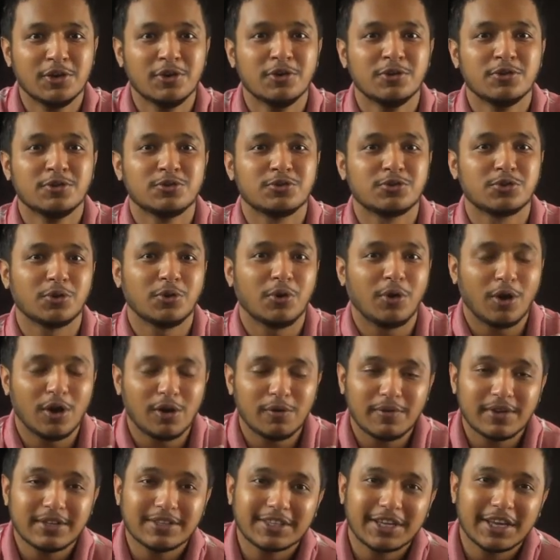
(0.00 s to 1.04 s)
So
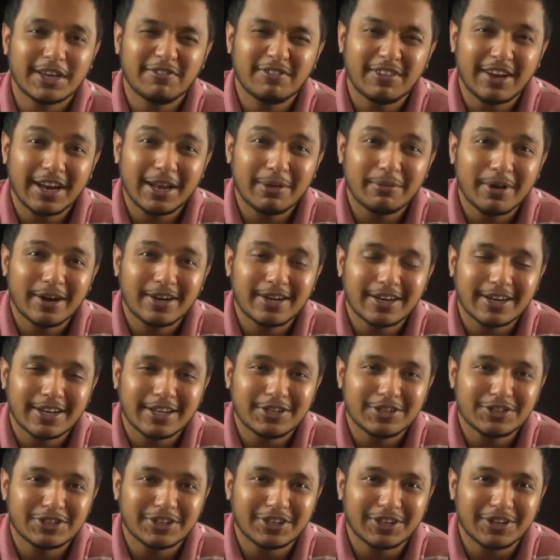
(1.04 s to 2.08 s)
always give deliberate
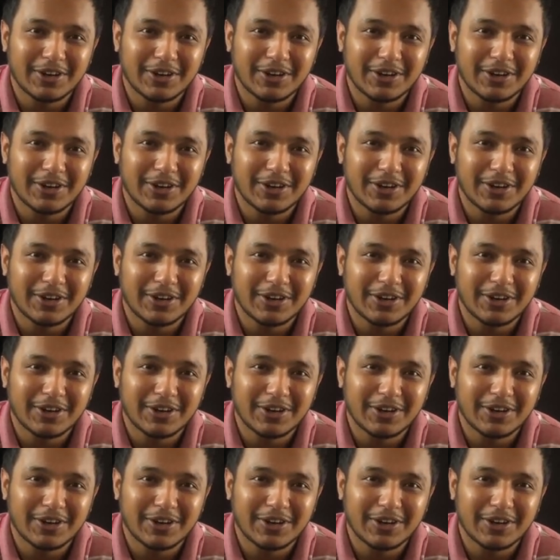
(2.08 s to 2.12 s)
attention